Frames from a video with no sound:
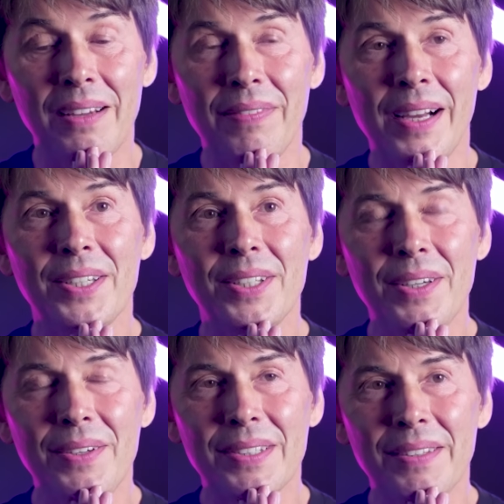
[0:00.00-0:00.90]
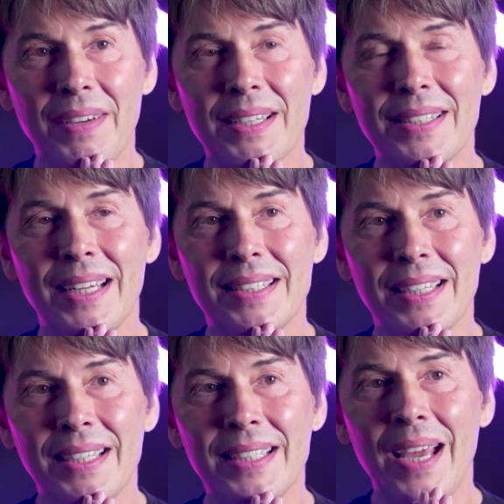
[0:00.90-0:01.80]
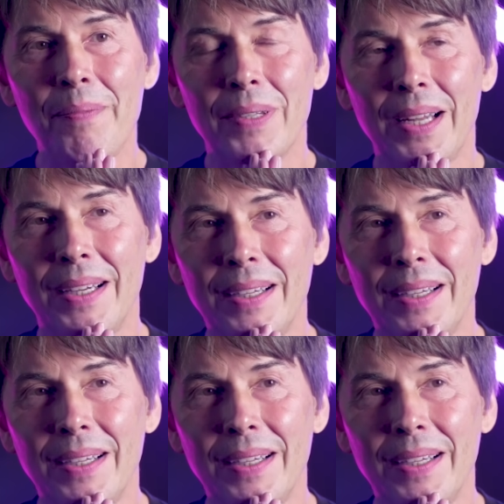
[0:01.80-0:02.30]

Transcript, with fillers: I find hugely fascinating is Kepler,